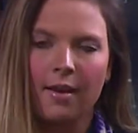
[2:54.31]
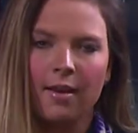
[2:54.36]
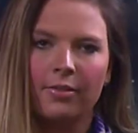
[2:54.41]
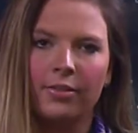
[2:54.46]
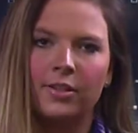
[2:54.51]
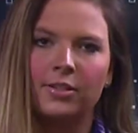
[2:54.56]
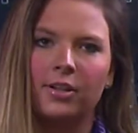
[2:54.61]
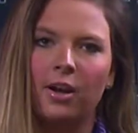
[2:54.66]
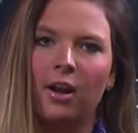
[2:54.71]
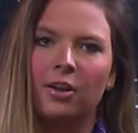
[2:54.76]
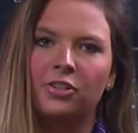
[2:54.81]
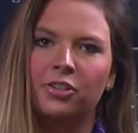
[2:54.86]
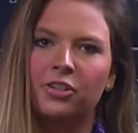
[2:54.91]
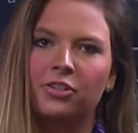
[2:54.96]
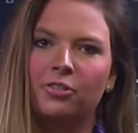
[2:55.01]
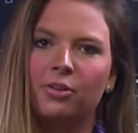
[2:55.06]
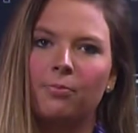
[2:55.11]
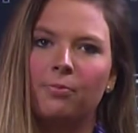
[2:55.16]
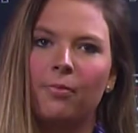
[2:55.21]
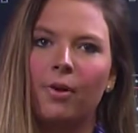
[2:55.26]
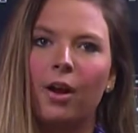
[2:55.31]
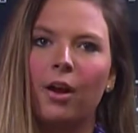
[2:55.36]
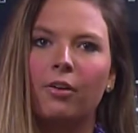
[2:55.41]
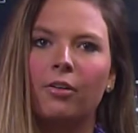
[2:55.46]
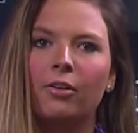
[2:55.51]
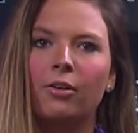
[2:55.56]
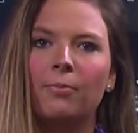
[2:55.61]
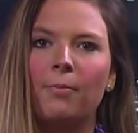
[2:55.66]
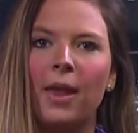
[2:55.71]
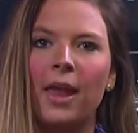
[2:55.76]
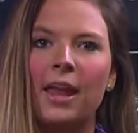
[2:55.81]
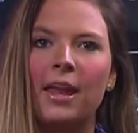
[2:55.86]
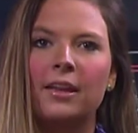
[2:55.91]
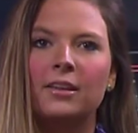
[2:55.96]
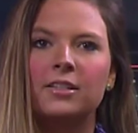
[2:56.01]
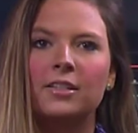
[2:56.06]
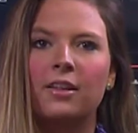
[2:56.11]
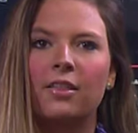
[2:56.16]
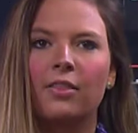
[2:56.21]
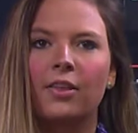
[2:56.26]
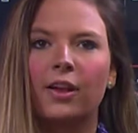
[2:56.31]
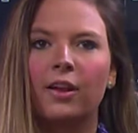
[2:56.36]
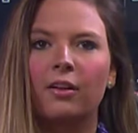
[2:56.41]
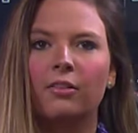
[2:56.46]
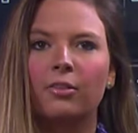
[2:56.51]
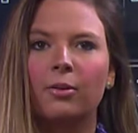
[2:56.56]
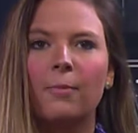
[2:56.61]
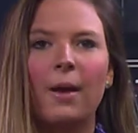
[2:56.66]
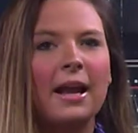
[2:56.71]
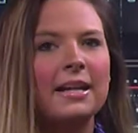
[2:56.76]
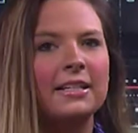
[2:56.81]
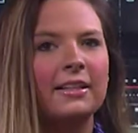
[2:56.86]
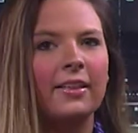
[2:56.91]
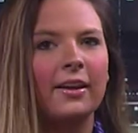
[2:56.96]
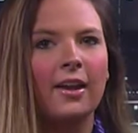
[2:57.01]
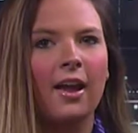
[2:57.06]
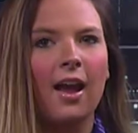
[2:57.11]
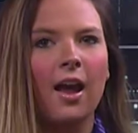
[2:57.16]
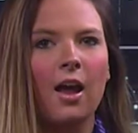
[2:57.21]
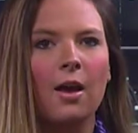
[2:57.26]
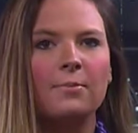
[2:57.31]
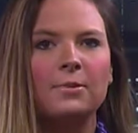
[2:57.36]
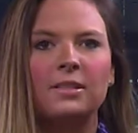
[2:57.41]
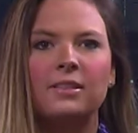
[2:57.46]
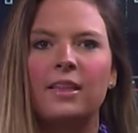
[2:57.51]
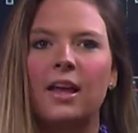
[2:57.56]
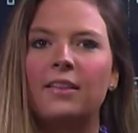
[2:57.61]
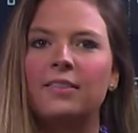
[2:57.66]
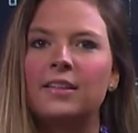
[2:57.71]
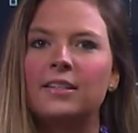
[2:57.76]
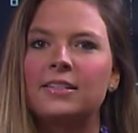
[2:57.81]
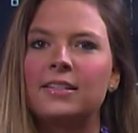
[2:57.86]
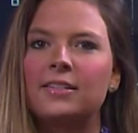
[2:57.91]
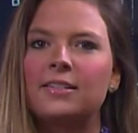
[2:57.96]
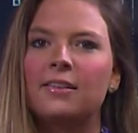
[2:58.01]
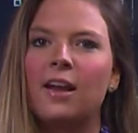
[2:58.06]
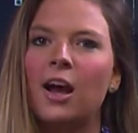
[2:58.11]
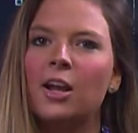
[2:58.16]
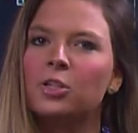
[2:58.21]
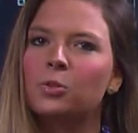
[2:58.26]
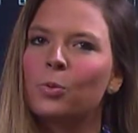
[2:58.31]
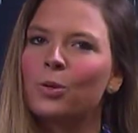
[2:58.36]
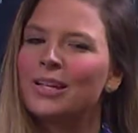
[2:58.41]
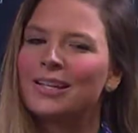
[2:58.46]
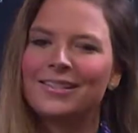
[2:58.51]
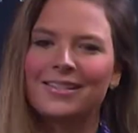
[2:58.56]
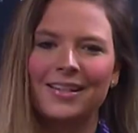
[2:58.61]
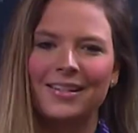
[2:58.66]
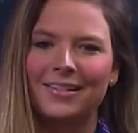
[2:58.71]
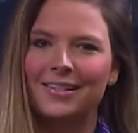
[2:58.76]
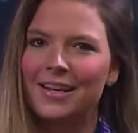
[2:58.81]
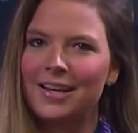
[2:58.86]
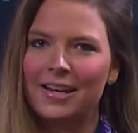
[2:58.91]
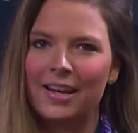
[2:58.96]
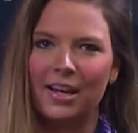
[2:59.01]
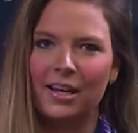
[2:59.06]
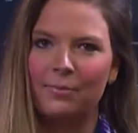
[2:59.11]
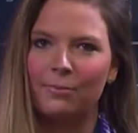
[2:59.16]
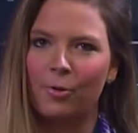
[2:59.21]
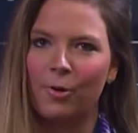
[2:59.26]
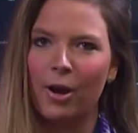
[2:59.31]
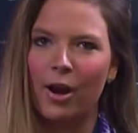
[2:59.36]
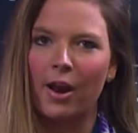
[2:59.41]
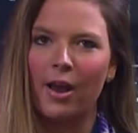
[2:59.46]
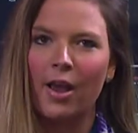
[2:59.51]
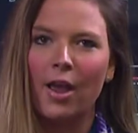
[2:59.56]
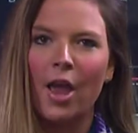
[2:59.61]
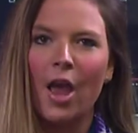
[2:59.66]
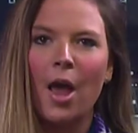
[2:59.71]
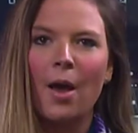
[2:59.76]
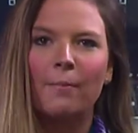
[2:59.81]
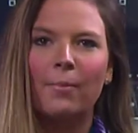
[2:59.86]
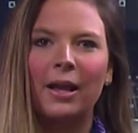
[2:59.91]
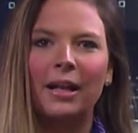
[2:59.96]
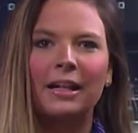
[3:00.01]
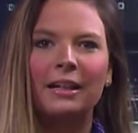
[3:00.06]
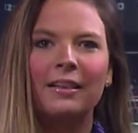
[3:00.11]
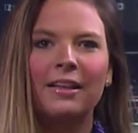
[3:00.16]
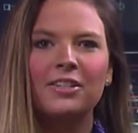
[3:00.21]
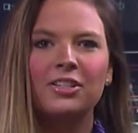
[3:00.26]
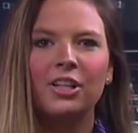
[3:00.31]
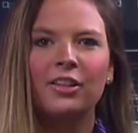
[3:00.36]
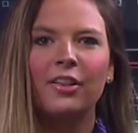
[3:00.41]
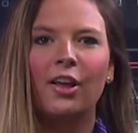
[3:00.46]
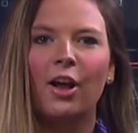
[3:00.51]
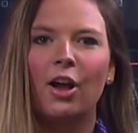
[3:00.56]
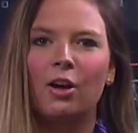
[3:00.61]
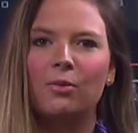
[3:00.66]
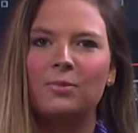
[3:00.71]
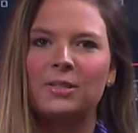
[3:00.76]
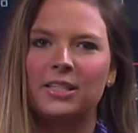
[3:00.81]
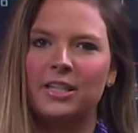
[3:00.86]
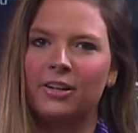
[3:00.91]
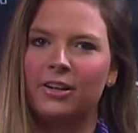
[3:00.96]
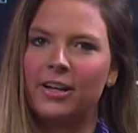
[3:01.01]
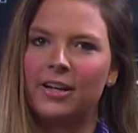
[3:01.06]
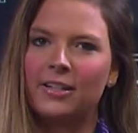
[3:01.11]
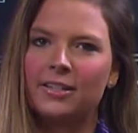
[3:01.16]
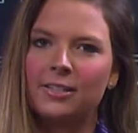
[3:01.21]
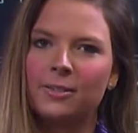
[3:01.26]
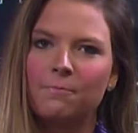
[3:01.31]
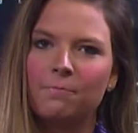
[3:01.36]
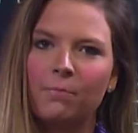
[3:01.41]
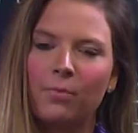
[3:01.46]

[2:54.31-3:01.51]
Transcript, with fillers: The Dodgers rem remained the, reminded the Cubs that this is not 2016 anymore by clinching the home series.